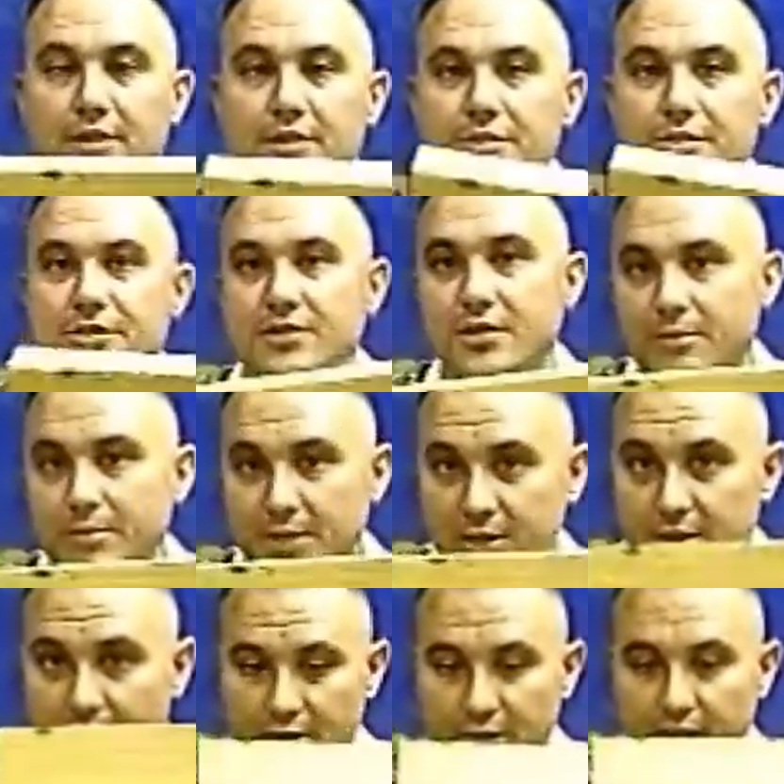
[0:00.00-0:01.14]
This is going to
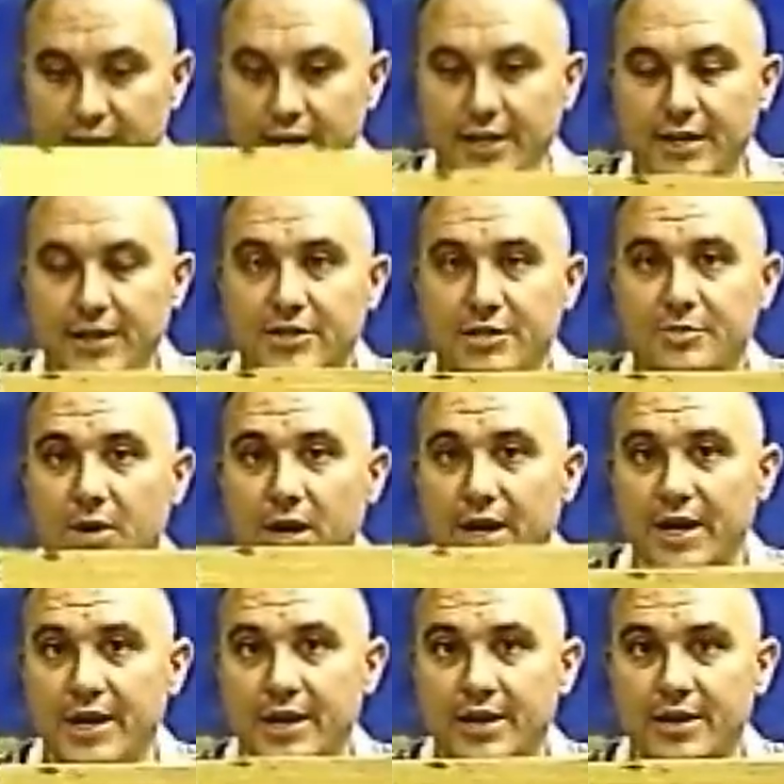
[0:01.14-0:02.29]
be an 8 inch
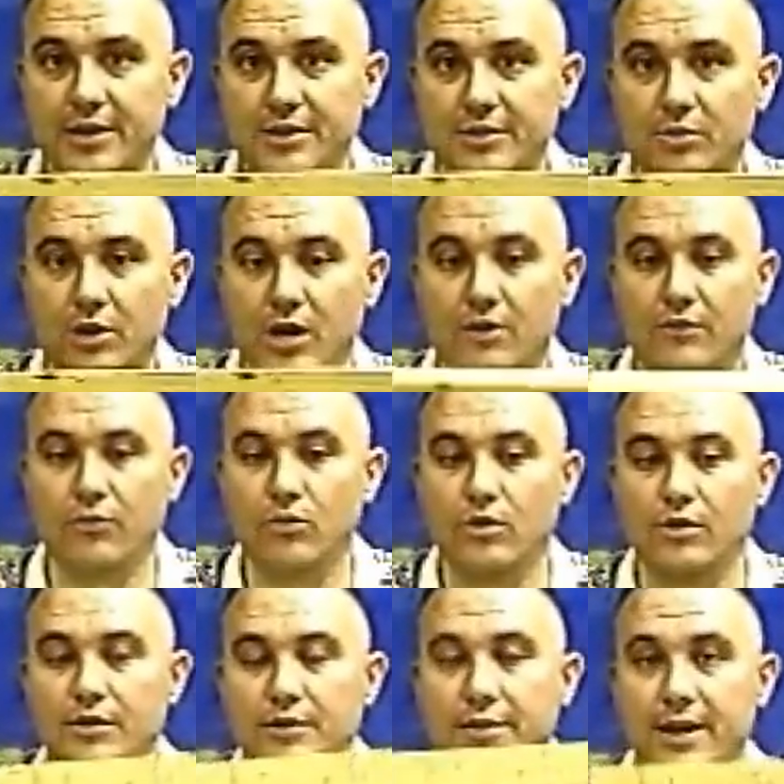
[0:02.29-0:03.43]
by 8 inch block of
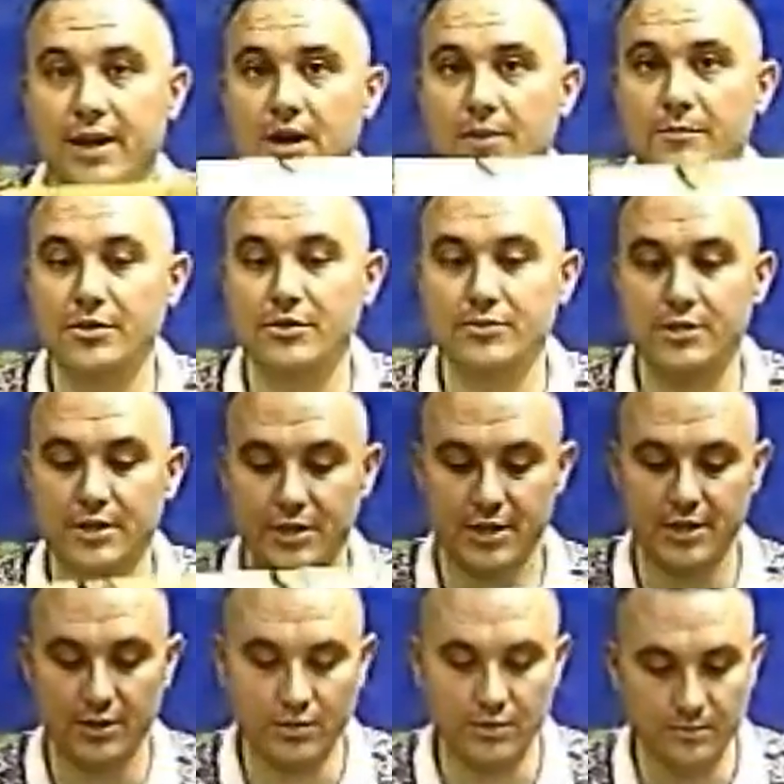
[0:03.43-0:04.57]
wood that I'm using
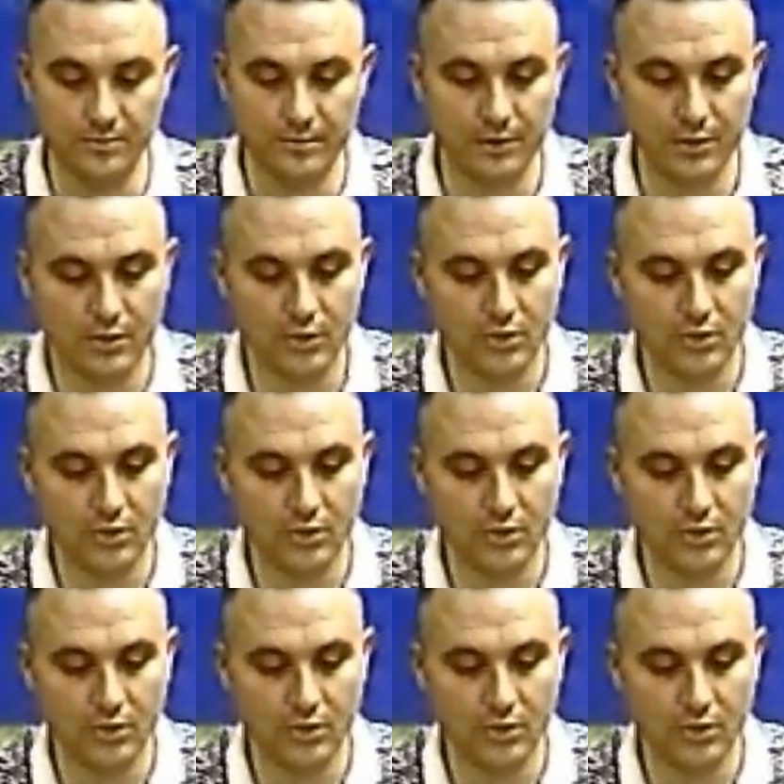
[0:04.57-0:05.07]
here. We're